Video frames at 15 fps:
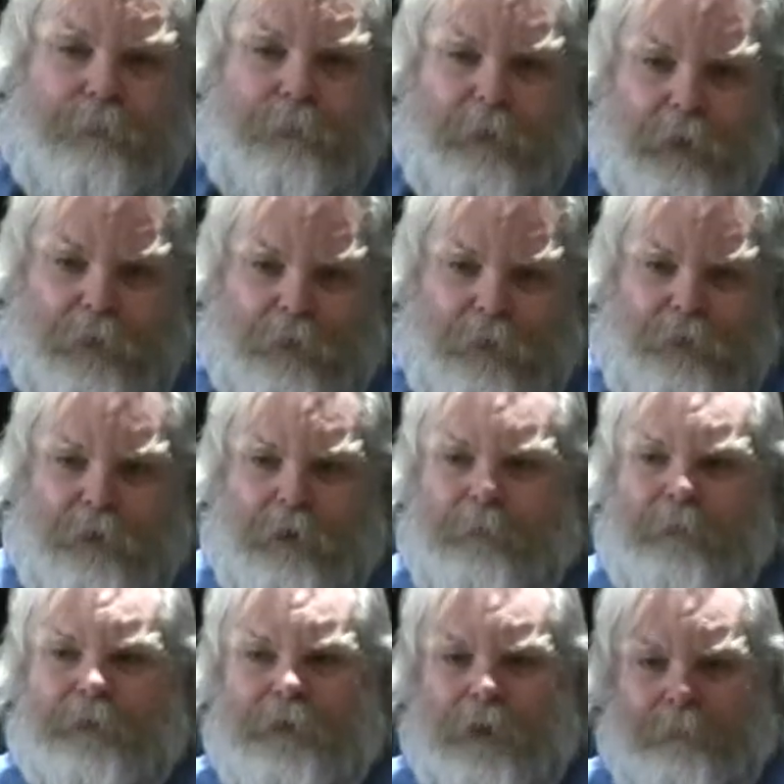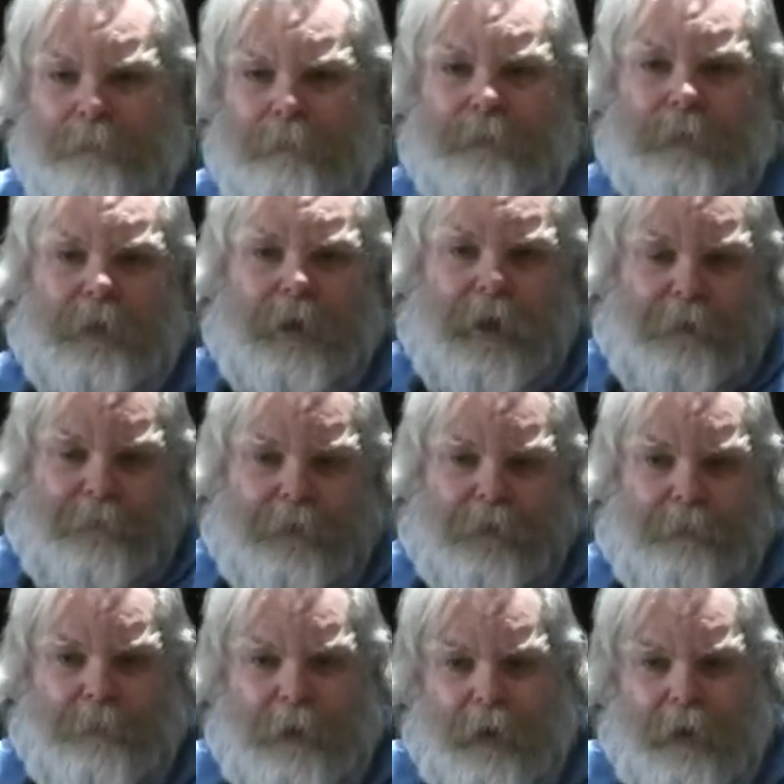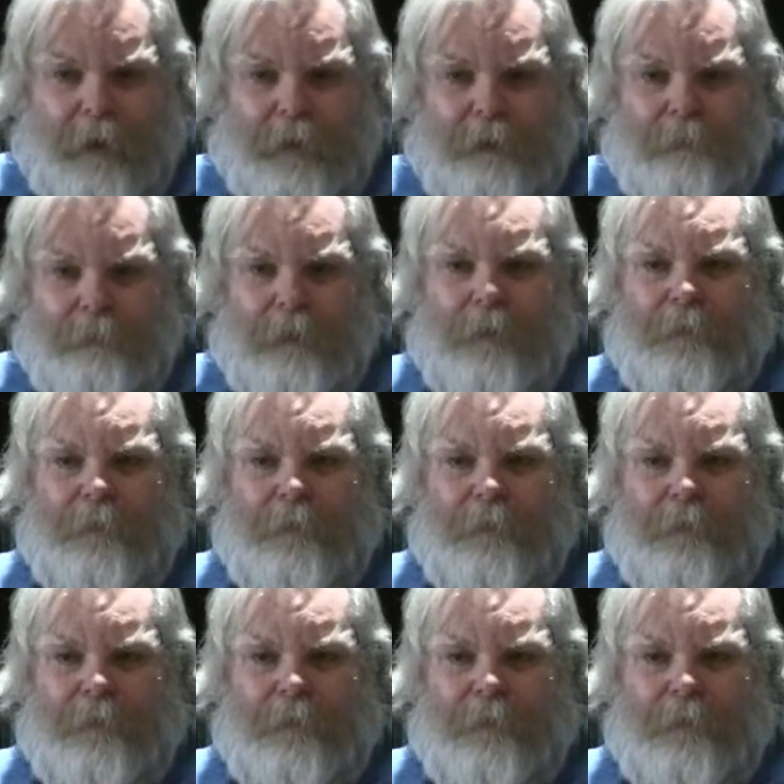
another 30% African American,